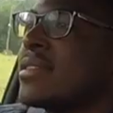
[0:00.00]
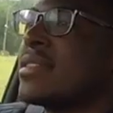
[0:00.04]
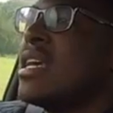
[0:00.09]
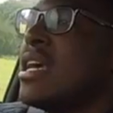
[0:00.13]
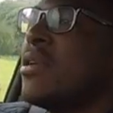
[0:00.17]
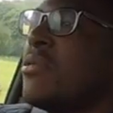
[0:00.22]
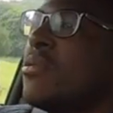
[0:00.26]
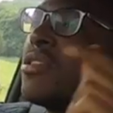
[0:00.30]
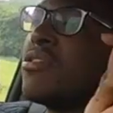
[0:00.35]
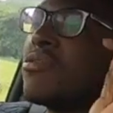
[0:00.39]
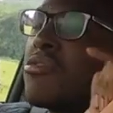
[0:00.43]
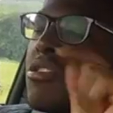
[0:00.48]

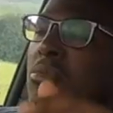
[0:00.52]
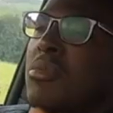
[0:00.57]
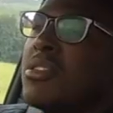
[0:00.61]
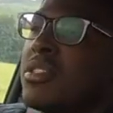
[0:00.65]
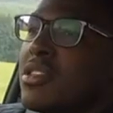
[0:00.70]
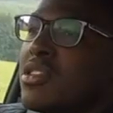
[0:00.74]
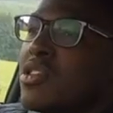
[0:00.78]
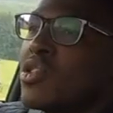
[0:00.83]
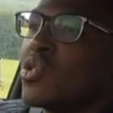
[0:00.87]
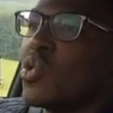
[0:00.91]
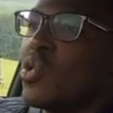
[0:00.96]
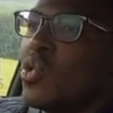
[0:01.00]
with the Remus
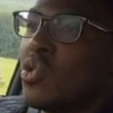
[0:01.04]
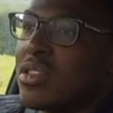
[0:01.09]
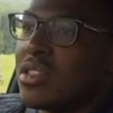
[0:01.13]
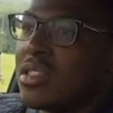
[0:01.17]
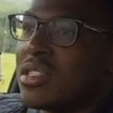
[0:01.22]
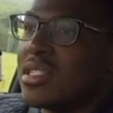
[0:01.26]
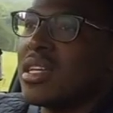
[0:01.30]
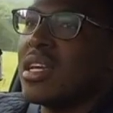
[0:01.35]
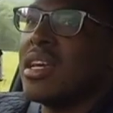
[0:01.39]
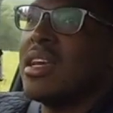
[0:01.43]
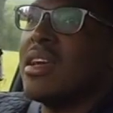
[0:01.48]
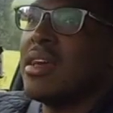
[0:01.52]

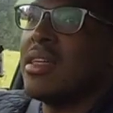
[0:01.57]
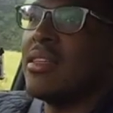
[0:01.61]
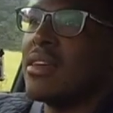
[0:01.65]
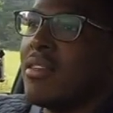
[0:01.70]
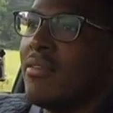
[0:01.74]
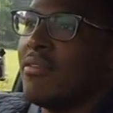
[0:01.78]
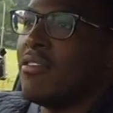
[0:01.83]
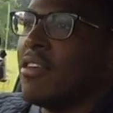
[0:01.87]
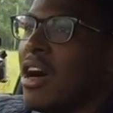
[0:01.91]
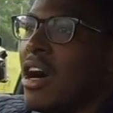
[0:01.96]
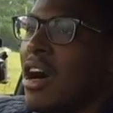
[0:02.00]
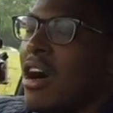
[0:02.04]
exhaust, the
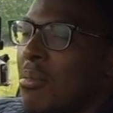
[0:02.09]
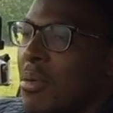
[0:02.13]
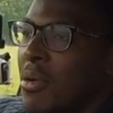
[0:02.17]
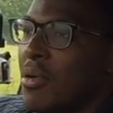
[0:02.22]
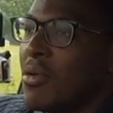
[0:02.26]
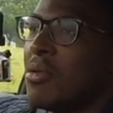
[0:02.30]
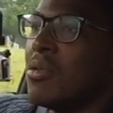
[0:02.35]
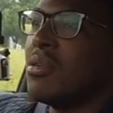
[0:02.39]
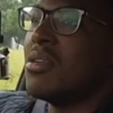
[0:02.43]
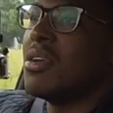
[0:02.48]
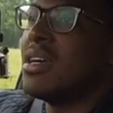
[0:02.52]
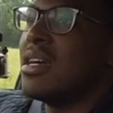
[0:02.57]

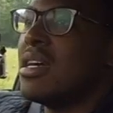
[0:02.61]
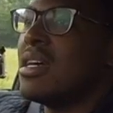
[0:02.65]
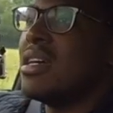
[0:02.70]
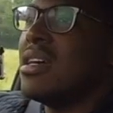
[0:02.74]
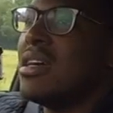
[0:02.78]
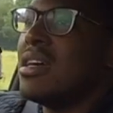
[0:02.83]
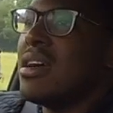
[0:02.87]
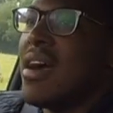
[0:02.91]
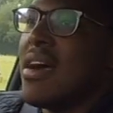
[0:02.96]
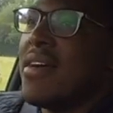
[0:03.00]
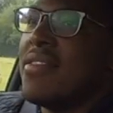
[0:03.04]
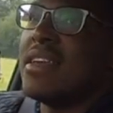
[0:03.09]
convertible
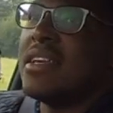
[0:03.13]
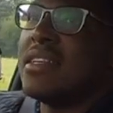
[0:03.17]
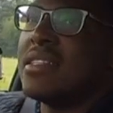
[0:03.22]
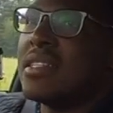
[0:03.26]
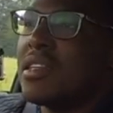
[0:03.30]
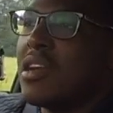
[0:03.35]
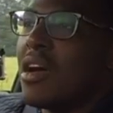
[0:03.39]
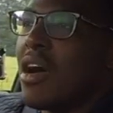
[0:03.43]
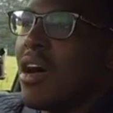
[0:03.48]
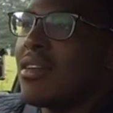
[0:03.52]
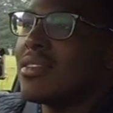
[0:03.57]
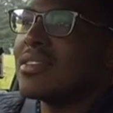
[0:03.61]

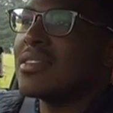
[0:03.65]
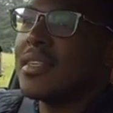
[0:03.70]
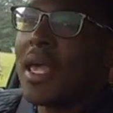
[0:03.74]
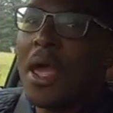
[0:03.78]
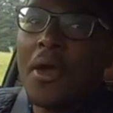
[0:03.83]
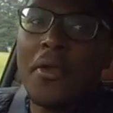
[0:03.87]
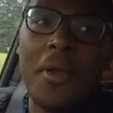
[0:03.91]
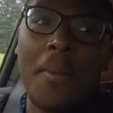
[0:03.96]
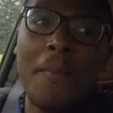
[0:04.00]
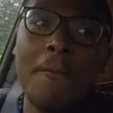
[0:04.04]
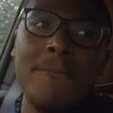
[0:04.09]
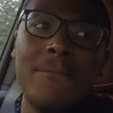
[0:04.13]
cars
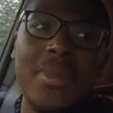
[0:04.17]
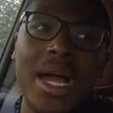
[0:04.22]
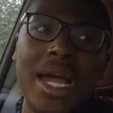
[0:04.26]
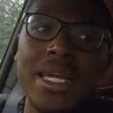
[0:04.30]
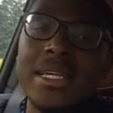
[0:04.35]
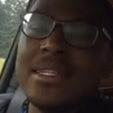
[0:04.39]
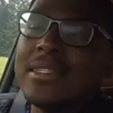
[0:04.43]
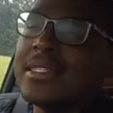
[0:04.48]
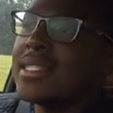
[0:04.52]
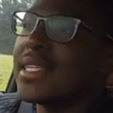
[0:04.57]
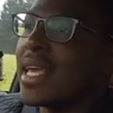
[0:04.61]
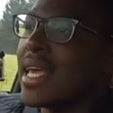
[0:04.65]
sound
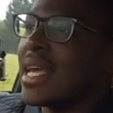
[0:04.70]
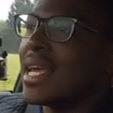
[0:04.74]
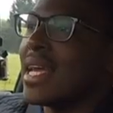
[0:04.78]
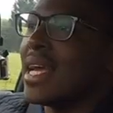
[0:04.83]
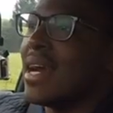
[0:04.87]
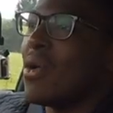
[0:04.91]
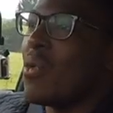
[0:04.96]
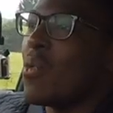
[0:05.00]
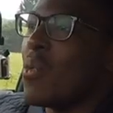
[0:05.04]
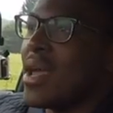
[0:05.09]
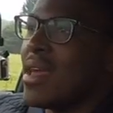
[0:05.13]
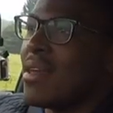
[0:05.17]
amazing
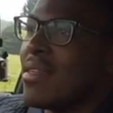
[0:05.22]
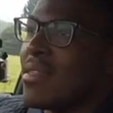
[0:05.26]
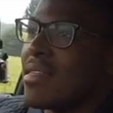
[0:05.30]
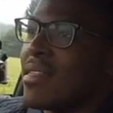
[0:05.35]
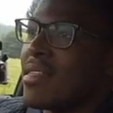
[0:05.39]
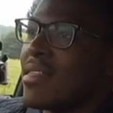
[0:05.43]
with